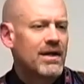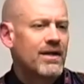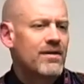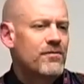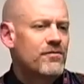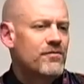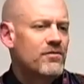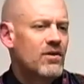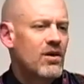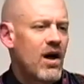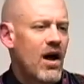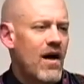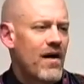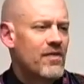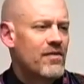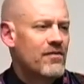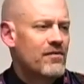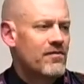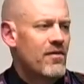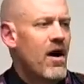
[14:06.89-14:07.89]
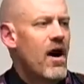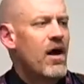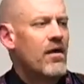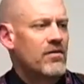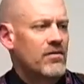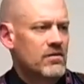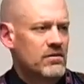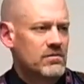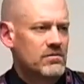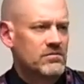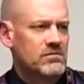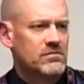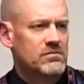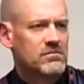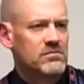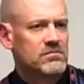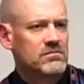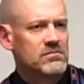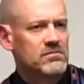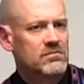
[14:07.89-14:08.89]
If God the Father
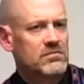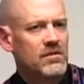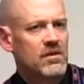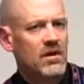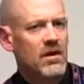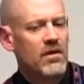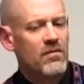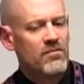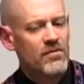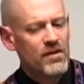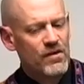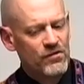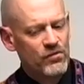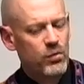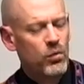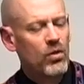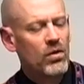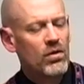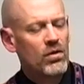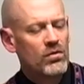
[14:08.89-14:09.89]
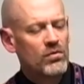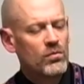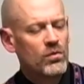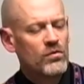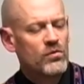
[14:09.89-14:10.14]
of this world